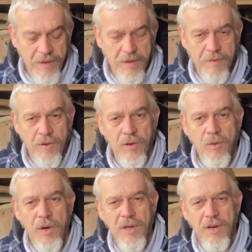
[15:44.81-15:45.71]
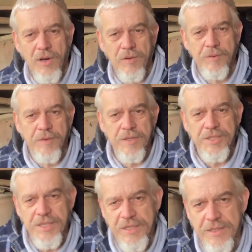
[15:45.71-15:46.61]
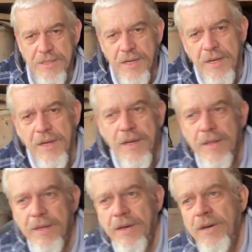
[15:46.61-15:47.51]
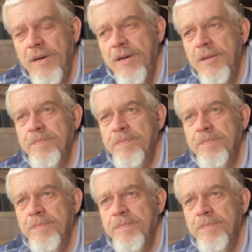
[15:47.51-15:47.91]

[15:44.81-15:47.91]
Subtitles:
I've got quite a lot of seeds that are,